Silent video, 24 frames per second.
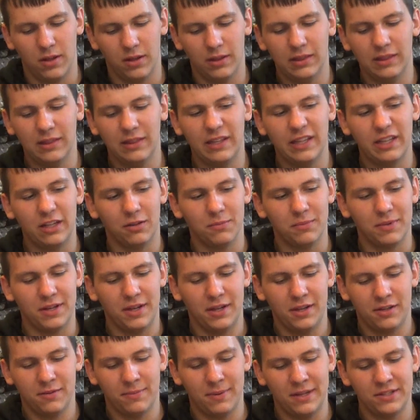a little
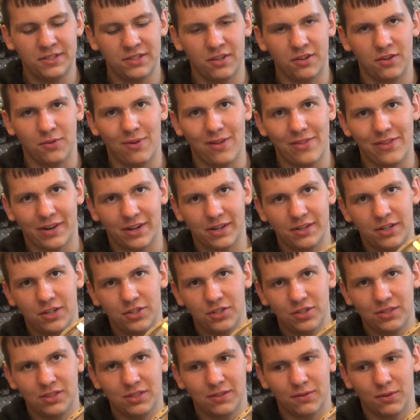bit. It depends on your weather
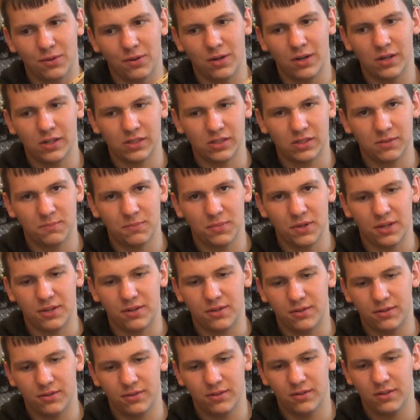conditions, of course,
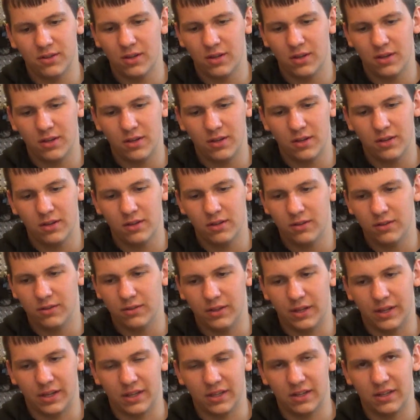but
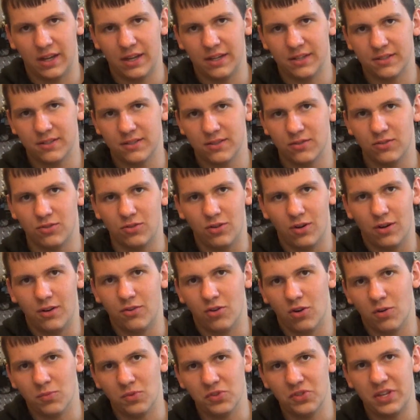like a
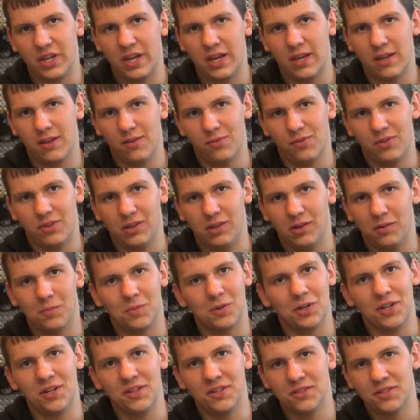normal day with a little
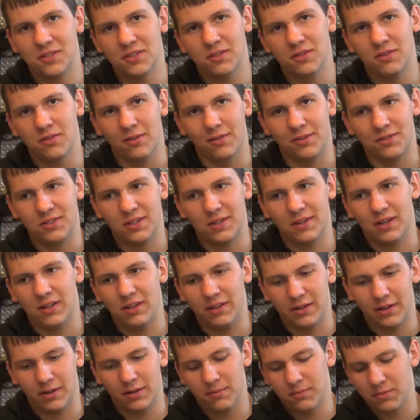breeze, it'll stay
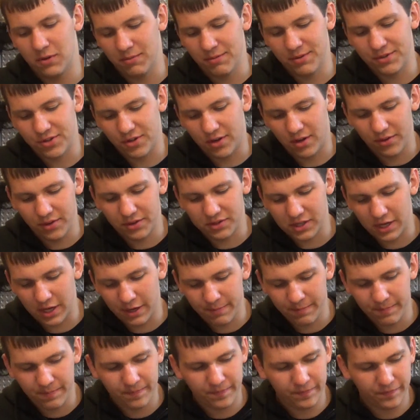clear pretty much all the
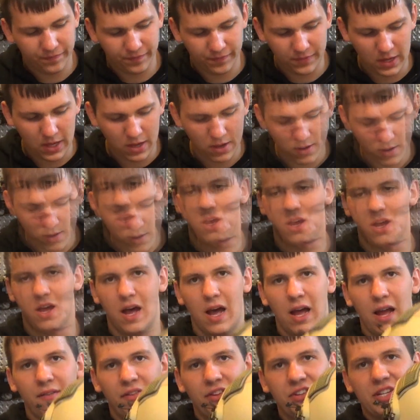time.
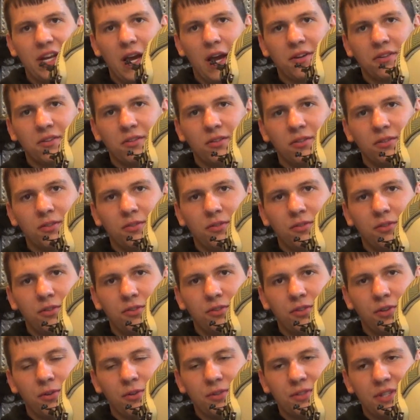I have the Tactical
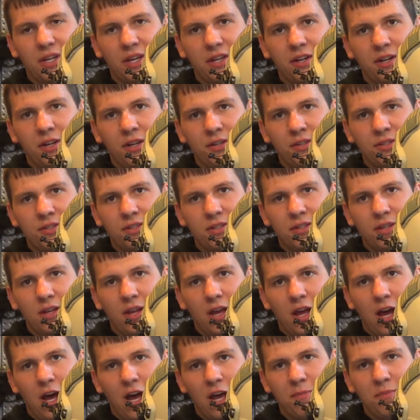Crusaders
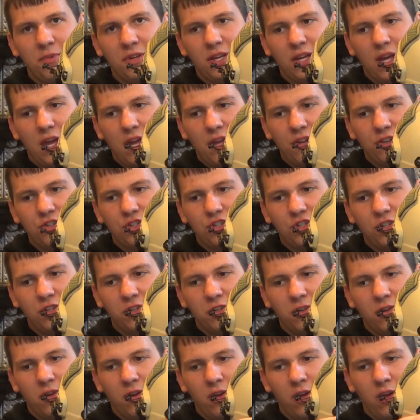IBH
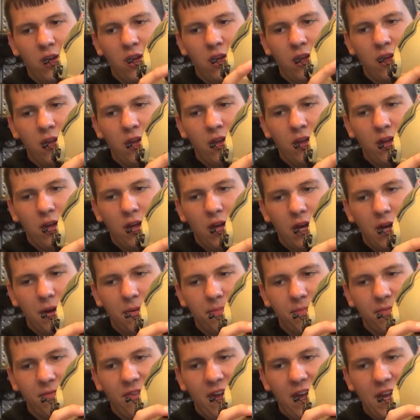
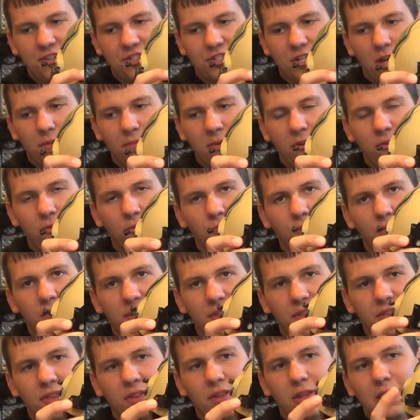fast helmet
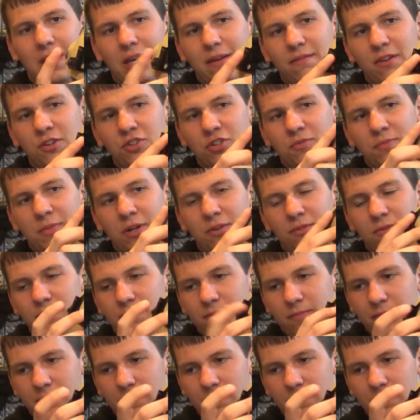with night vision mount